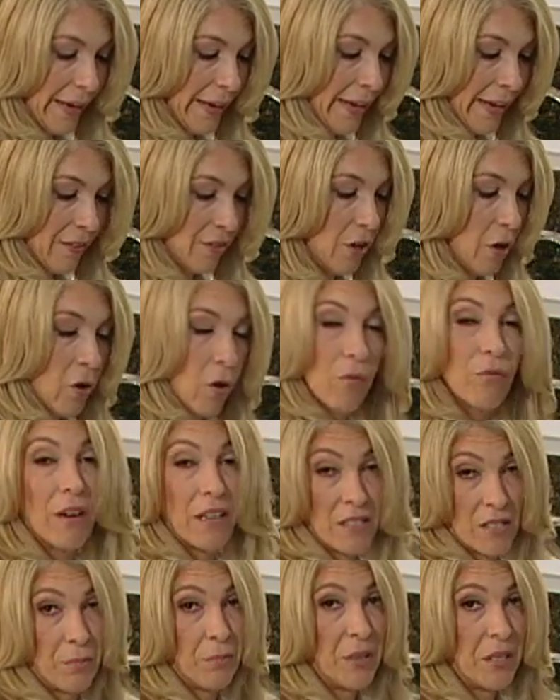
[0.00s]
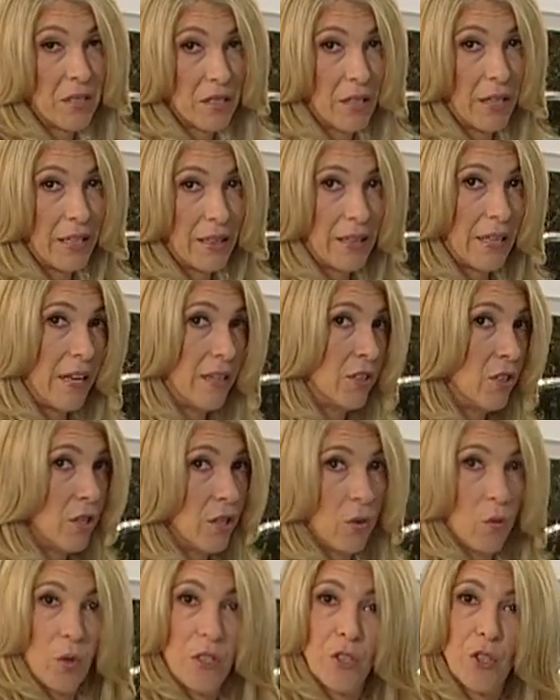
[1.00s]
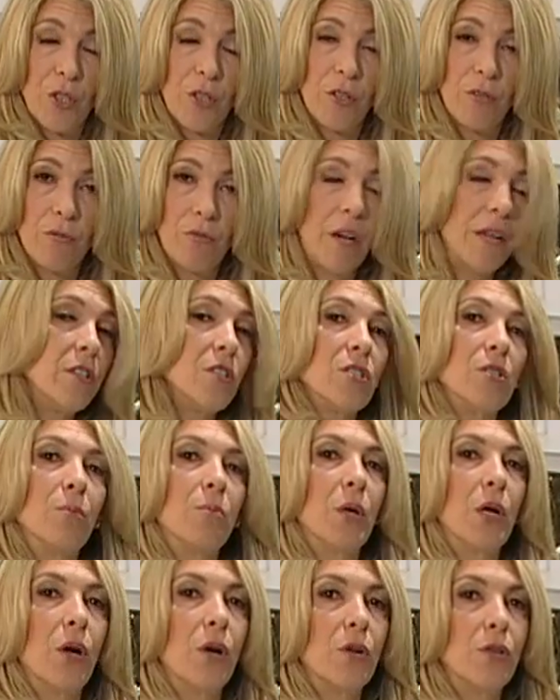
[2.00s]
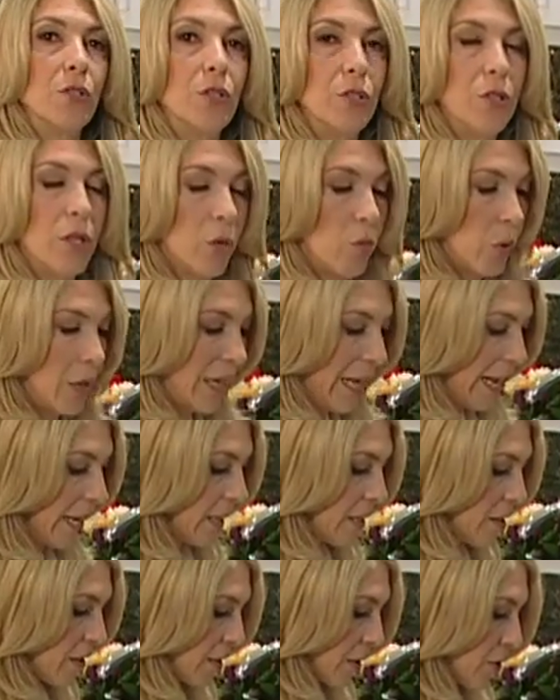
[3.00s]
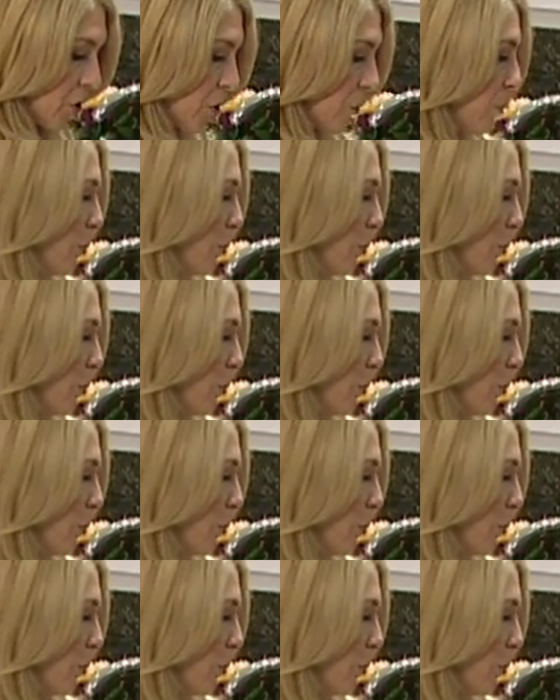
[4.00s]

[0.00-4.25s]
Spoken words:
And the whole recipe is like that. You don't want your rice to burn. You don't want anything to